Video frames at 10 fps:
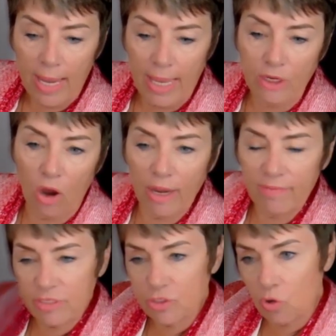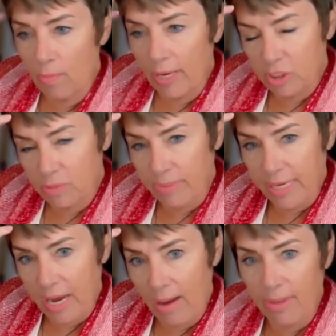and not even so much
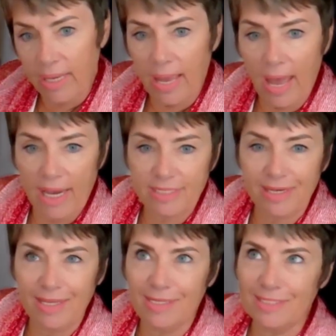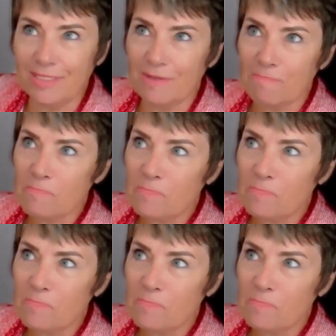becoming as it is